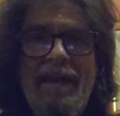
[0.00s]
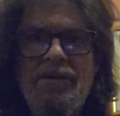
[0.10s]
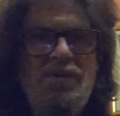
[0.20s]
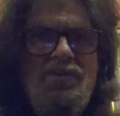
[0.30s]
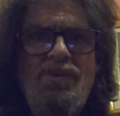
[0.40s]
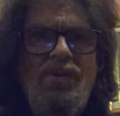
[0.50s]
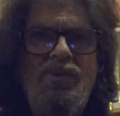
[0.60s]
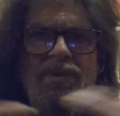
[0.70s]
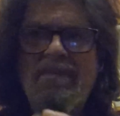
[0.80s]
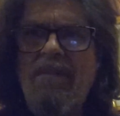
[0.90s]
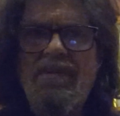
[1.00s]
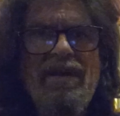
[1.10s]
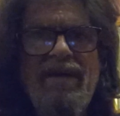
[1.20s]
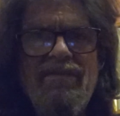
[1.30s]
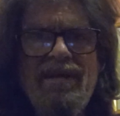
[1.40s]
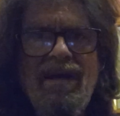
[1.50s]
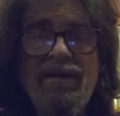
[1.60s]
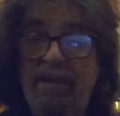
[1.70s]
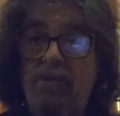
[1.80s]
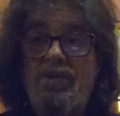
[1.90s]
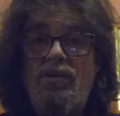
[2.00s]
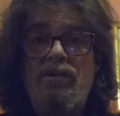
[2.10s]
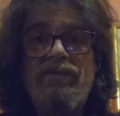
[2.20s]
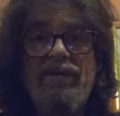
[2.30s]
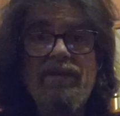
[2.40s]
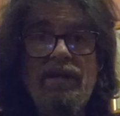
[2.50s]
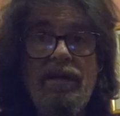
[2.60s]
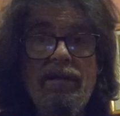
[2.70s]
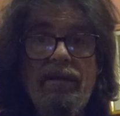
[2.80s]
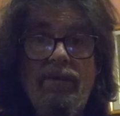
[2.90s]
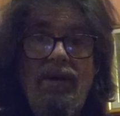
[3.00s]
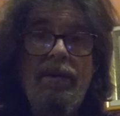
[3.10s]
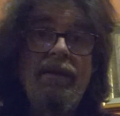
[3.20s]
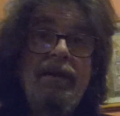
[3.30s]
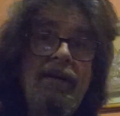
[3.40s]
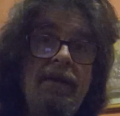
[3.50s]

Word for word: you know, who who remembered Evelyn Hartley? Who knew of Evelyn Hartley? Well,